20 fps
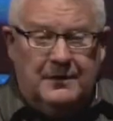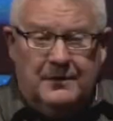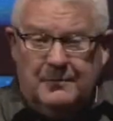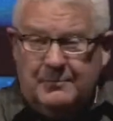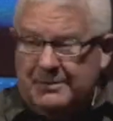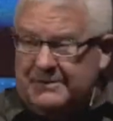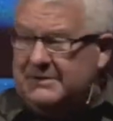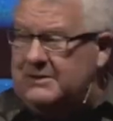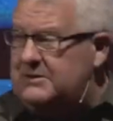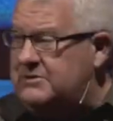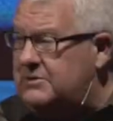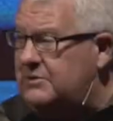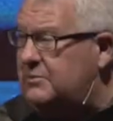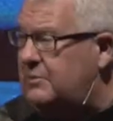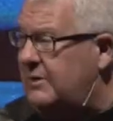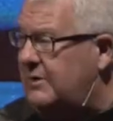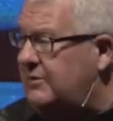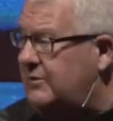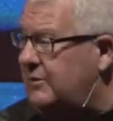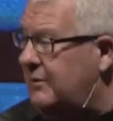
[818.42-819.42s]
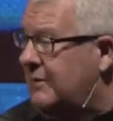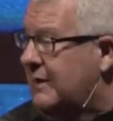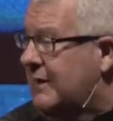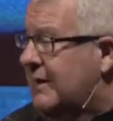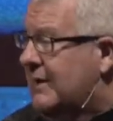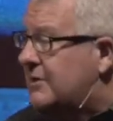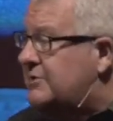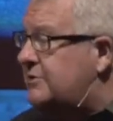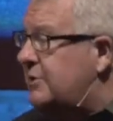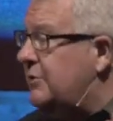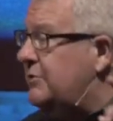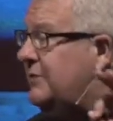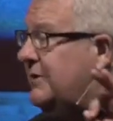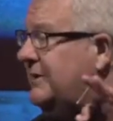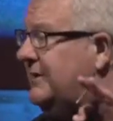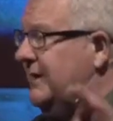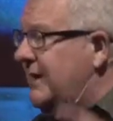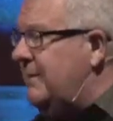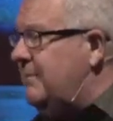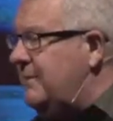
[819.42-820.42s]
But this is what I told. So the
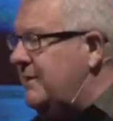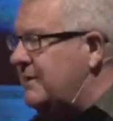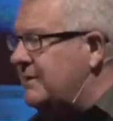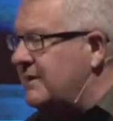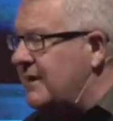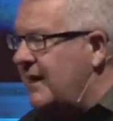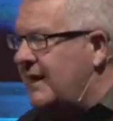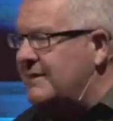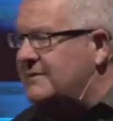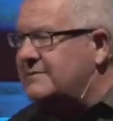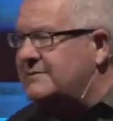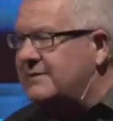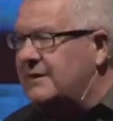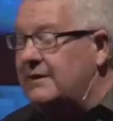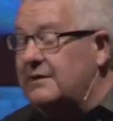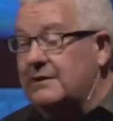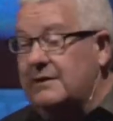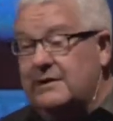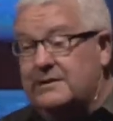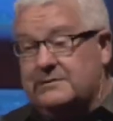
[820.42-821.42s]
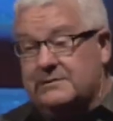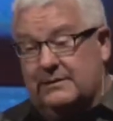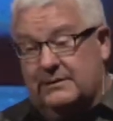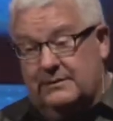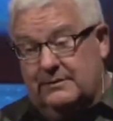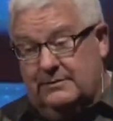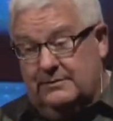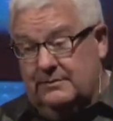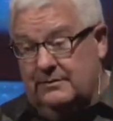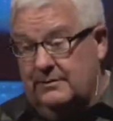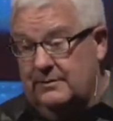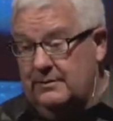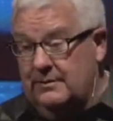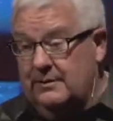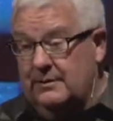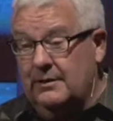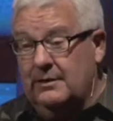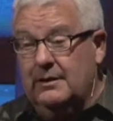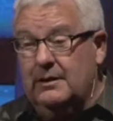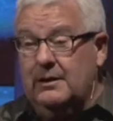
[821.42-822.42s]
Gibeonites said, listen,
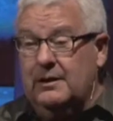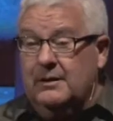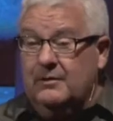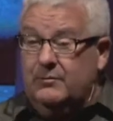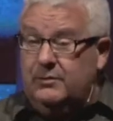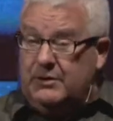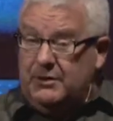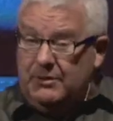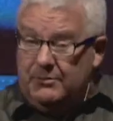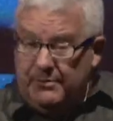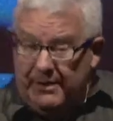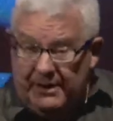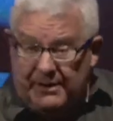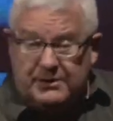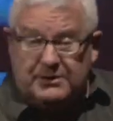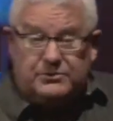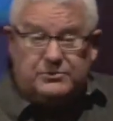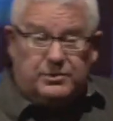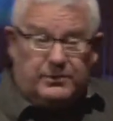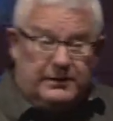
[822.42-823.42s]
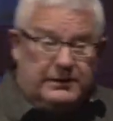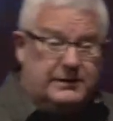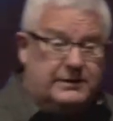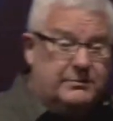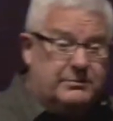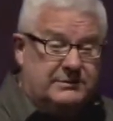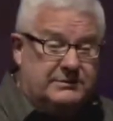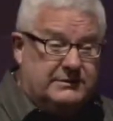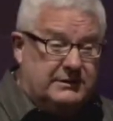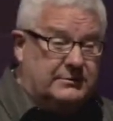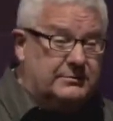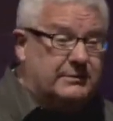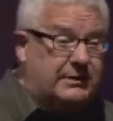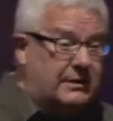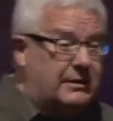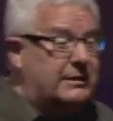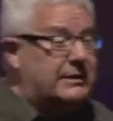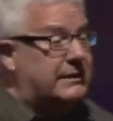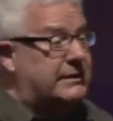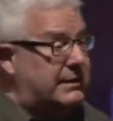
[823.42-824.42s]
if we don't make a treaty with them, they're
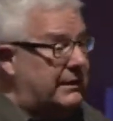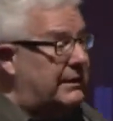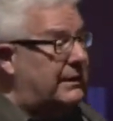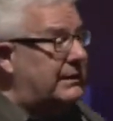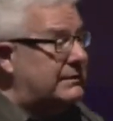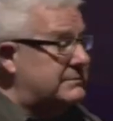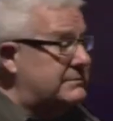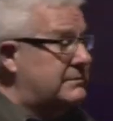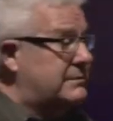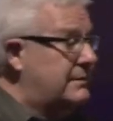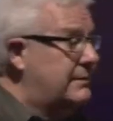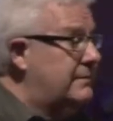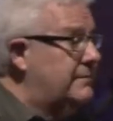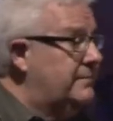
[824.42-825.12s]
going to kill us.